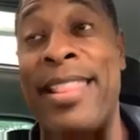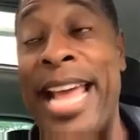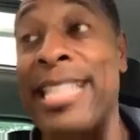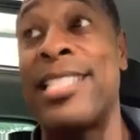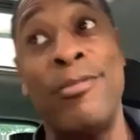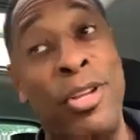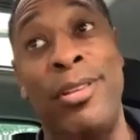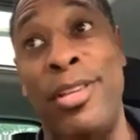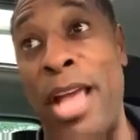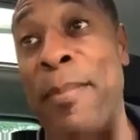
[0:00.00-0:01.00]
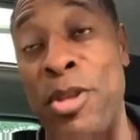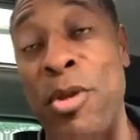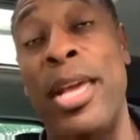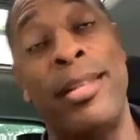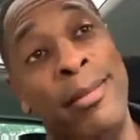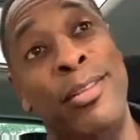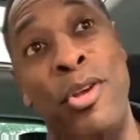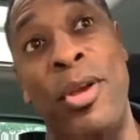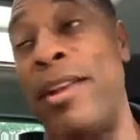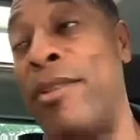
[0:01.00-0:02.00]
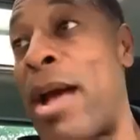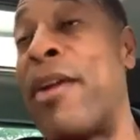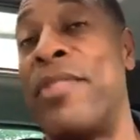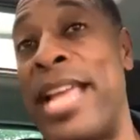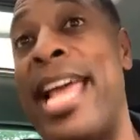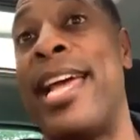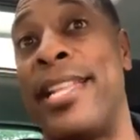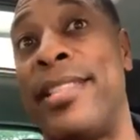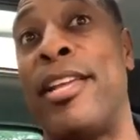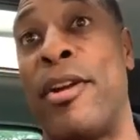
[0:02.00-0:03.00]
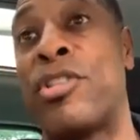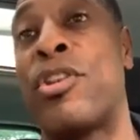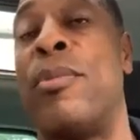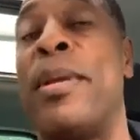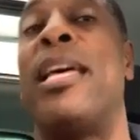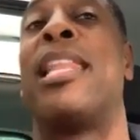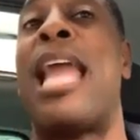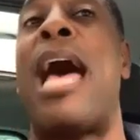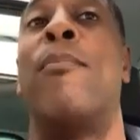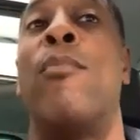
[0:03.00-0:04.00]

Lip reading: that's, I mean, you hit it right on the head. There is going to be a lot